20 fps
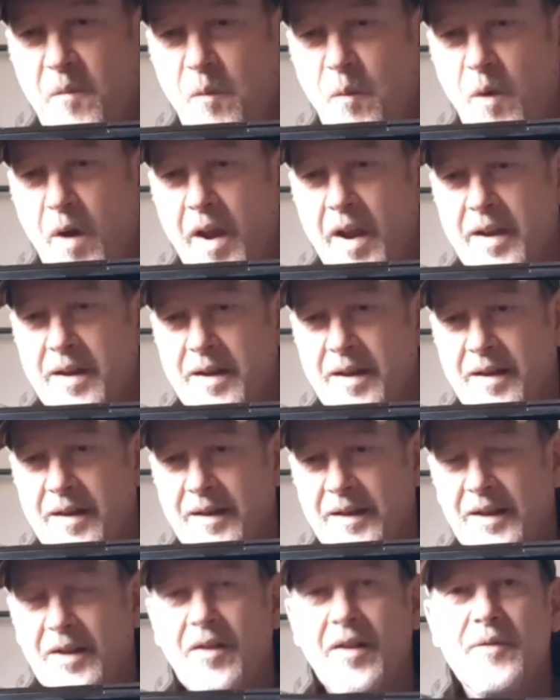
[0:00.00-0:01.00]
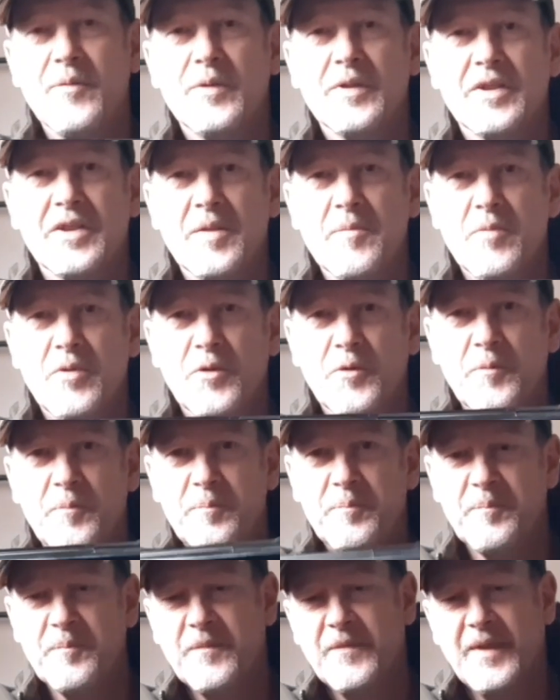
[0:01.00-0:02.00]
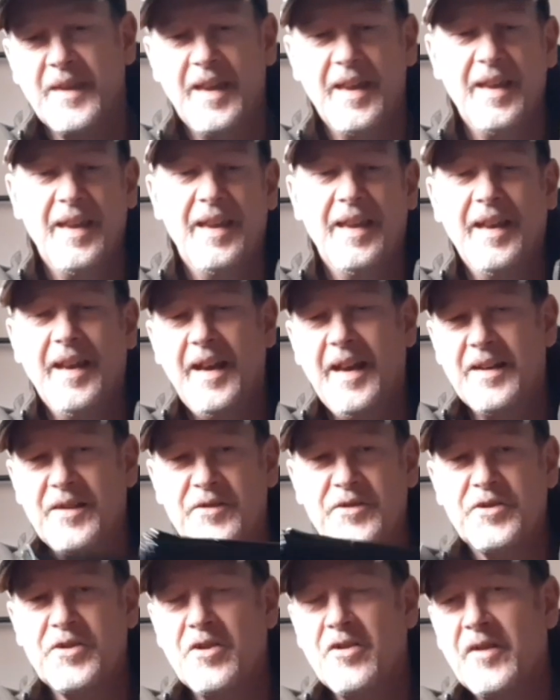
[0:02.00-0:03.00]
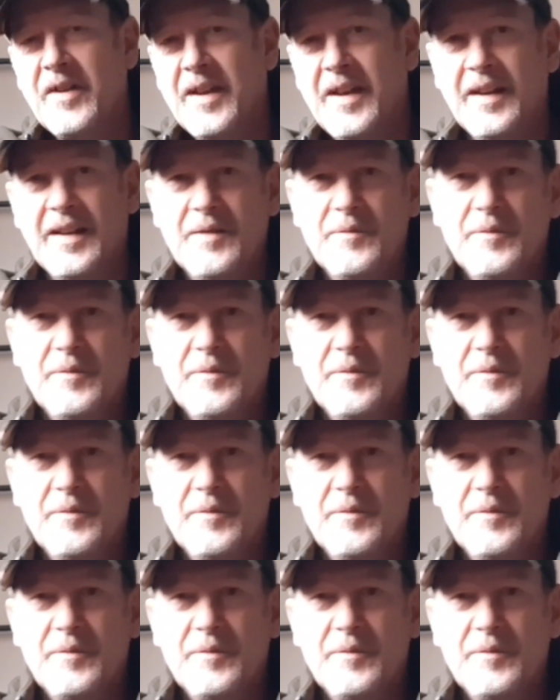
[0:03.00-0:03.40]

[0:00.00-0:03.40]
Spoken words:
when life was simple, and I saw it and it